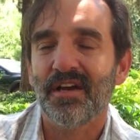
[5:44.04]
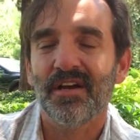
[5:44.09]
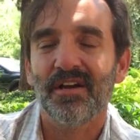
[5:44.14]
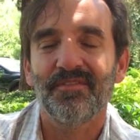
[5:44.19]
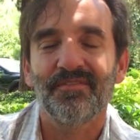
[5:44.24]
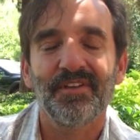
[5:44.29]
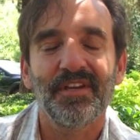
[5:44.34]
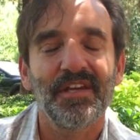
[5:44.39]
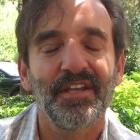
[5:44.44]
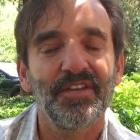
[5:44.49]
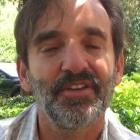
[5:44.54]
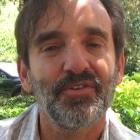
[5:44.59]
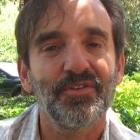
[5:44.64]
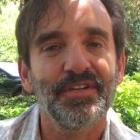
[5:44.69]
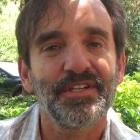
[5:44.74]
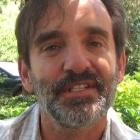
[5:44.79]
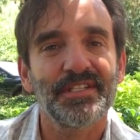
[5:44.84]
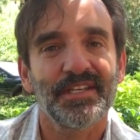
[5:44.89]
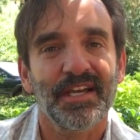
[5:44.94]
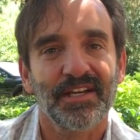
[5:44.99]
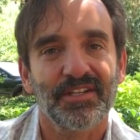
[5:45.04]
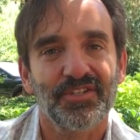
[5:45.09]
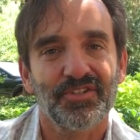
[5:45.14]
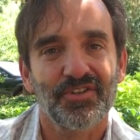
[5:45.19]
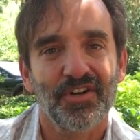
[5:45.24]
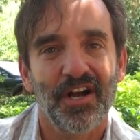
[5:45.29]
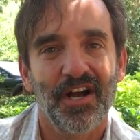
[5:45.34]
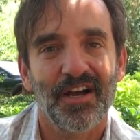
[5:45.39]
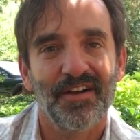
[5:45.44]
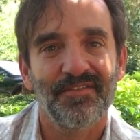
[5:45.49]
of increased sex
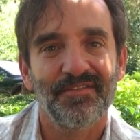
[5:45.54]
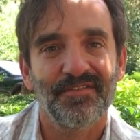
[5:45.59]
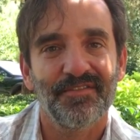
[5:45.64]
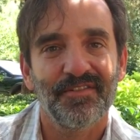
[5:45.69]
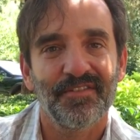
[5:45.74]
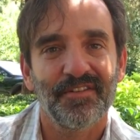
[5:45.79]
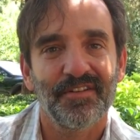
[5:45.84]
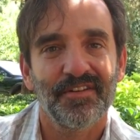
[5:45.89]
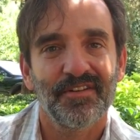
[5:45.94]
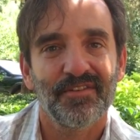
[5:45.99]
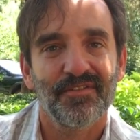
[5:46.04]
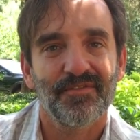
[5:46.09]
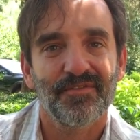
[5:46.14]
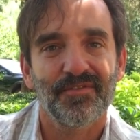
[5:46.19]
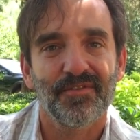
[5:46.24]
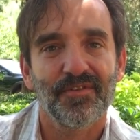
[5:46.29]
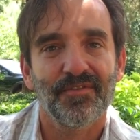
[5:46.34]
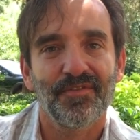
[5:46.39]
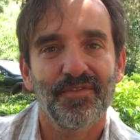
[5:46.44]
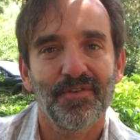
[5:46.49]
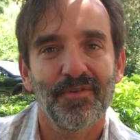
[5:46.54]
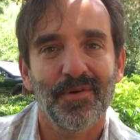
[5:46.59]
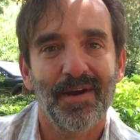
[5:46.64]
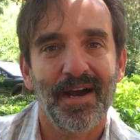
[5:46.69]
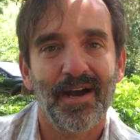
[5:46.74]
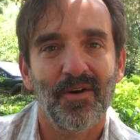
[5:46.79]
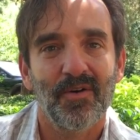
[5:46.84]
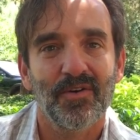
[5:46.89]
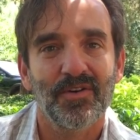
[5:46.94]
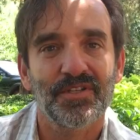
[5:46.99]
drive for a few
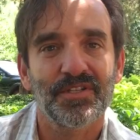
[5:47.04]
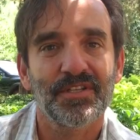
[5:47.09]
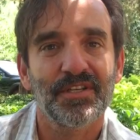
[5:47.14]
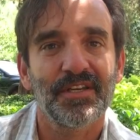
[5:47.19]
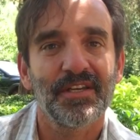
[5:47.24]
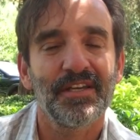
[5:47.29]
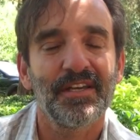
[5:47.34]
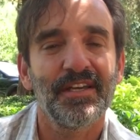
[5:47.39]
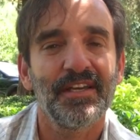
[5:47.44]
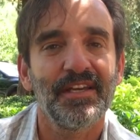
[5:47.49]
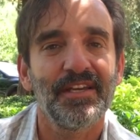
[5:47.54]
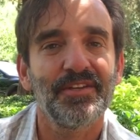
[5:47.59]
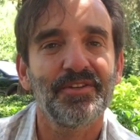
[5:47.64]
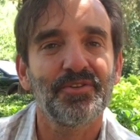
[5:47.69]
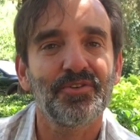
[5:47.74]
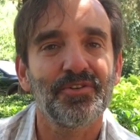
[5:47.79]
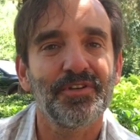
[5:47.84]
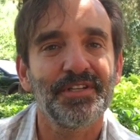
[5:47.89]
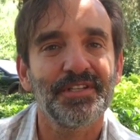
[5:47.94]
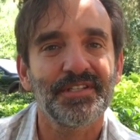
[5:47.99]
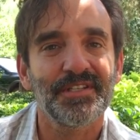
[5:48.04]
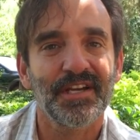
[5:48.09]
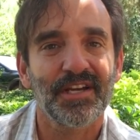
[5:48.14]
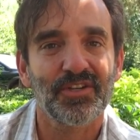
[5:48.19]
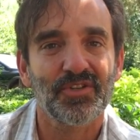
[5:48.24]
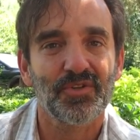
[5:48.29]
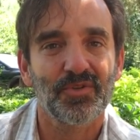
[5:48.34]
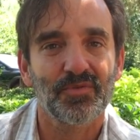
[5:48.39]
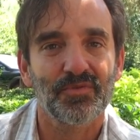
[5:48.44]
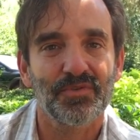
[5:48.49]
hours, increased
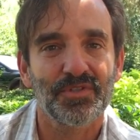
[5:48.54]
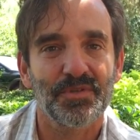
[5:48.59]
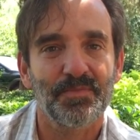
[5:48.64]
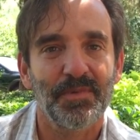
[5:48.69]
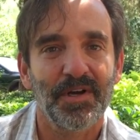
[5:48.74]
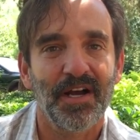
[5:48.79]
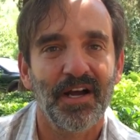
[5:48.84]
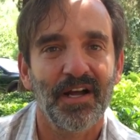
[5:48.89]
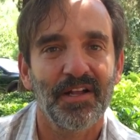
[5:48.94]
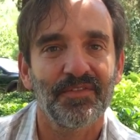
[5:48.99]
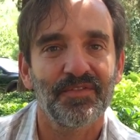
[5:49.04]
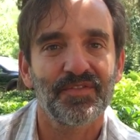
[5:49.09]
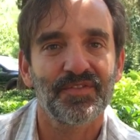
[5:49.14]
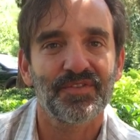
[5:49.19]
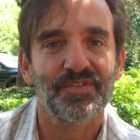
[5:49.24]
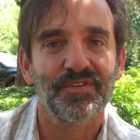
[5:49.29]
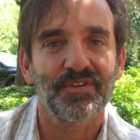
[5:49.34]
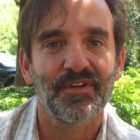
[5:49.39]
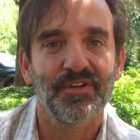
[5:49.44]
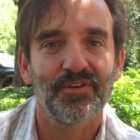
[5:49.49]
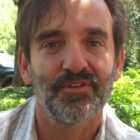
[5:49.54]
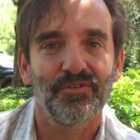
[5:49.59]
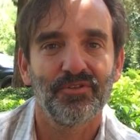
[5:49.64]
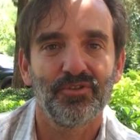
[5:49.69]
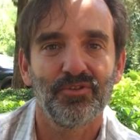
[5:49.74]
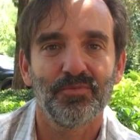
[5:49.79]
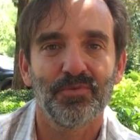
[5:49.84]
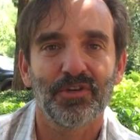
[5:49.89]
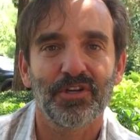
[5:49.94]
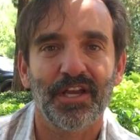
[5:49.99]
sexual response,
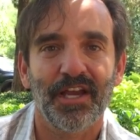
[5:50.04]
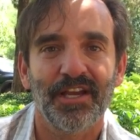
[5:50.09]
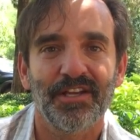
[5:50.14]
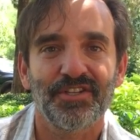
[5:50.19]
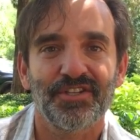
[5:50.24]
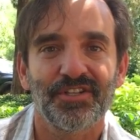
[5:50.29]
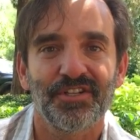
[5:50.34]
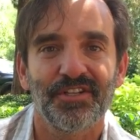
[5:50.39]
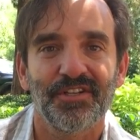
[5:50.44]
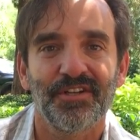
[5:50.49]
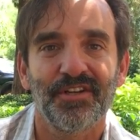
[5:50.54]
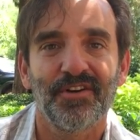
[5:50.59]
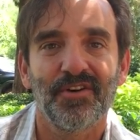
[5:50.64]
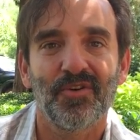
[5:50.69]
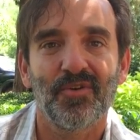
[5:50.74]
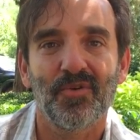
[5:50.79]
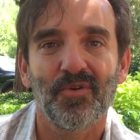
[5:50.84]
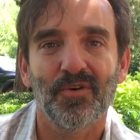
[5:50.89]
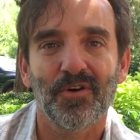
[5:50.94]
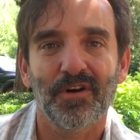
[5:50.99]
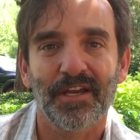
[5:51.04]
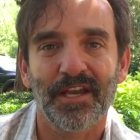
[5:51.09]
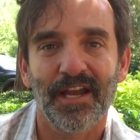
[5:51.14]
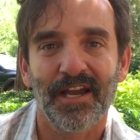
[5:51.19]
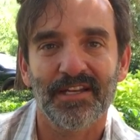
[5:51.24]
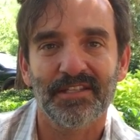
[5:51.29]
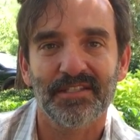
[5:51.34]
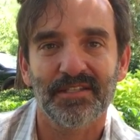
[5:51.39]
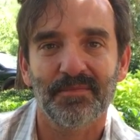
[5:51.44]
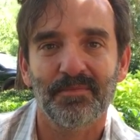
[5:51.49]
lubrication,
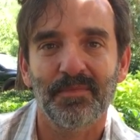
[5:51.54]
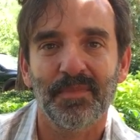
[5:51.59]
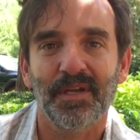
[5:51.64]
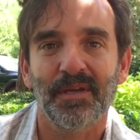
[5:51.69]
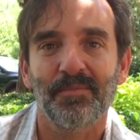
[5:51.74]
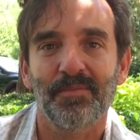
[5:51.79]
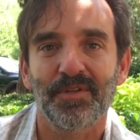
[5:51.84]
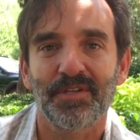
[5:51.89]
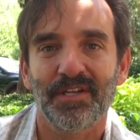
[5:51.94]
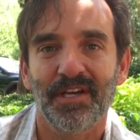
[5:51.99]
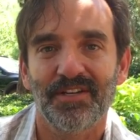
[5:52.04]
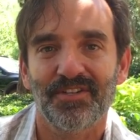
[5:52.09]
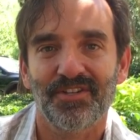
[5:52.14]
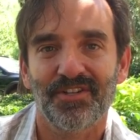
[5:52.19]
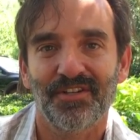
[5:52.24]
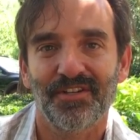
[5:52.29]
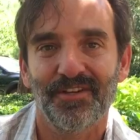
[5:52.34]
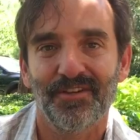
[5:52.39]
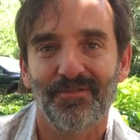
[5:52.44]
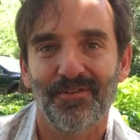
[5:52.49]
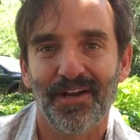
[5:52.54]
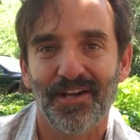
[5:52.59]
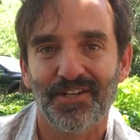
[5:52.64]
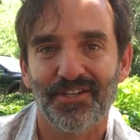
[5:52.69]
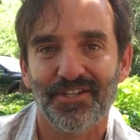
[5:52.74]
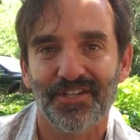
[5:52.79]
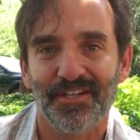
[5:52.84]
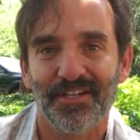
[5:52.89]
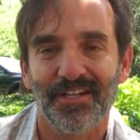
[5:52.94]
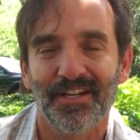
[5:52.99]
orgasm, and potentially
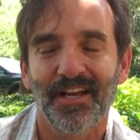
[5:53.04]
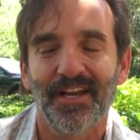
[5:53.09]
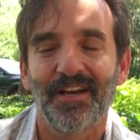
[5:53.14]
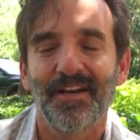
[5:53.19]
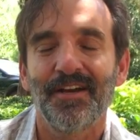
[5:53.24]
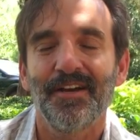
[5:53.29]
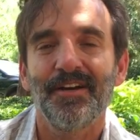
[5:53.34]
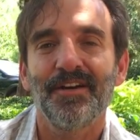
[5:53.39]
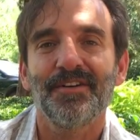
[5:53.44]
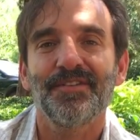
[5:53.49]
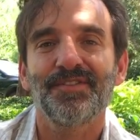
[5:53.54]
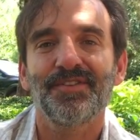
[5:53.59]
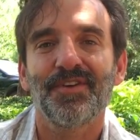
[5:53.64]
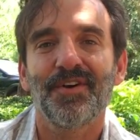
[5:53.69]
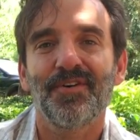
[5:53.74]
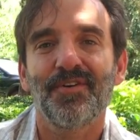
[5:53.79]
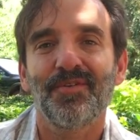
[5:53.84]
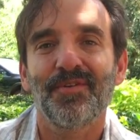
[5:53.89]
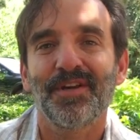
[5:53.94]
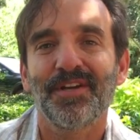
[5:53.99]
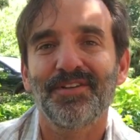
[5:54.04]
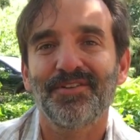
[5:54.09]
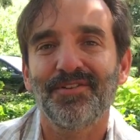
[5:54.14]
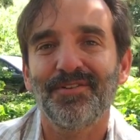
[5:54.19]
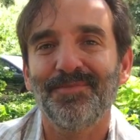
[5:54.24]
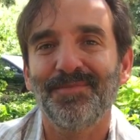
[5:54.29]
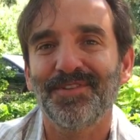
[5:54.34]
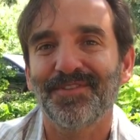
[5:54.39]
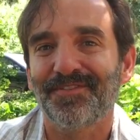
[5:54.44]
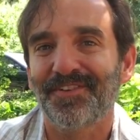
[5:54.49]
erection. So in
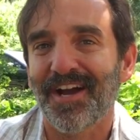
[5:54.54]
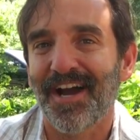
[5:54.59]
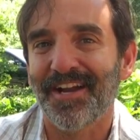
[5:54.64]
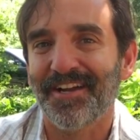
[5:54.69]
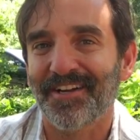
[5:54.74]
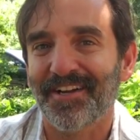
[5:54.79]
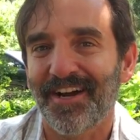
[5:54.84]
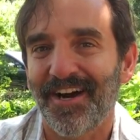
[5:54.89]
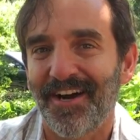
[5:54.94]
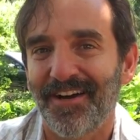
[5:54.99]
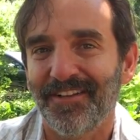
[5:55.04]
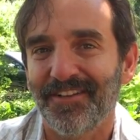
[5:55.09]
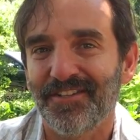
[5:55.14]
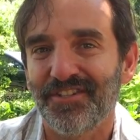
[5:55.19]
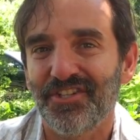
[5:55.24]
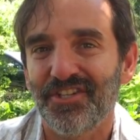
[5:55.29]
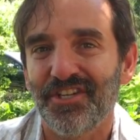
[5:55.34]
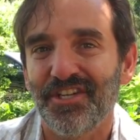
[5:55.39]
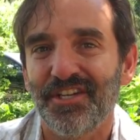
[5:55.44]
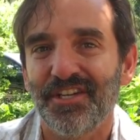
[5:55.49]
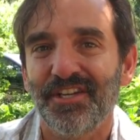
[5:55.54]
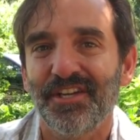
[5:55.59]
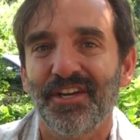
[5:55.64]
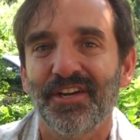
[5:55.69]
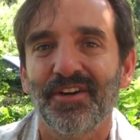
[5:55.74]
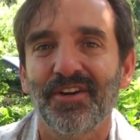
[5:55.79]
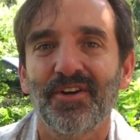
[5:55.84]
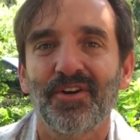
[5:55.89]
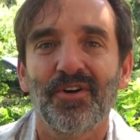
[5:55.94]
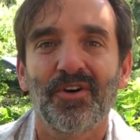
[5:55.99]
terms of gynecology
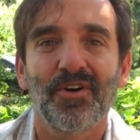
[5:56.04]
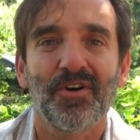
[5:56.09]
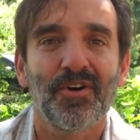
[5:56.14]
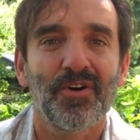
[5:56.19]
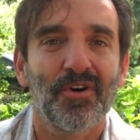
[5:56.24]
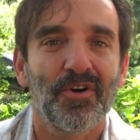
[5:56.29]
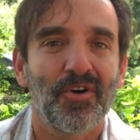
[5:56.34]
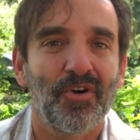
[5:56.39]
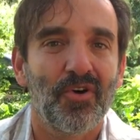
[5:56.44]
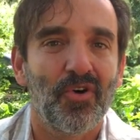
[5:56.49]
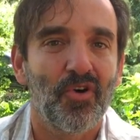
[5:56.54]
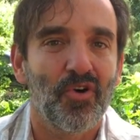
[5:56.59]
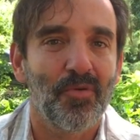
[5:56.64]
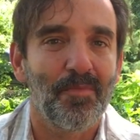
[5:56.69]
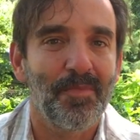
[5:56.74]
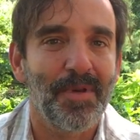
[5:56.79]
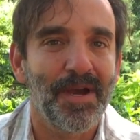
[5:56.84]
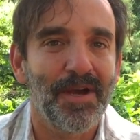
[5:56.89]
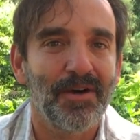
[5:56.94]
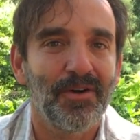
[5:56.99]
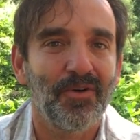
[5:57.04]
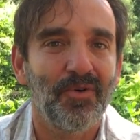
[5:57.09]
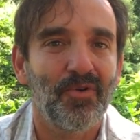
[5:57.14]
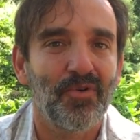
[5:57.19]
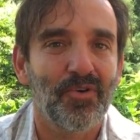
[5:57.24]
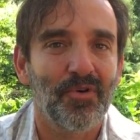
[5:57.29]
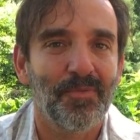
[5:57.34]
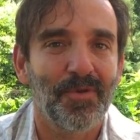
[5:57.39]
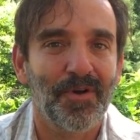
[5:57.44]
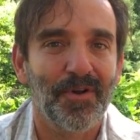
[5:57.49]
or male
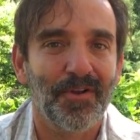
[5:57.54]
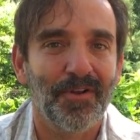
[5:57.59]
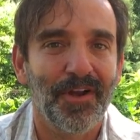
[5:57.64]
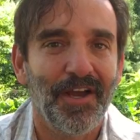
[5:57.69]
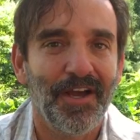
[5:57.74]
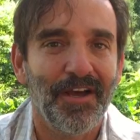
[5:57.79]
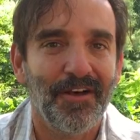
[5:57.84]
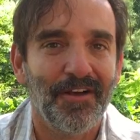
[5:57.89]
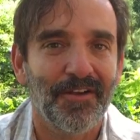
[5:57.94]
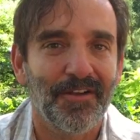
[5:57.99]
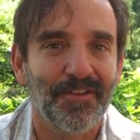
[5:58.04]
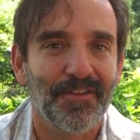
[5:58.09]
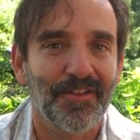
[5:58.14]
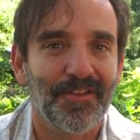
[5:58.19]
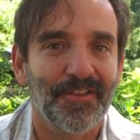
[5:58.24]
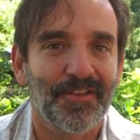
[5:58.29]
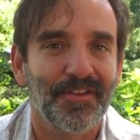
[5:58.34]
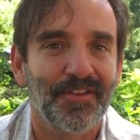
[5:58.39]
hormonal health,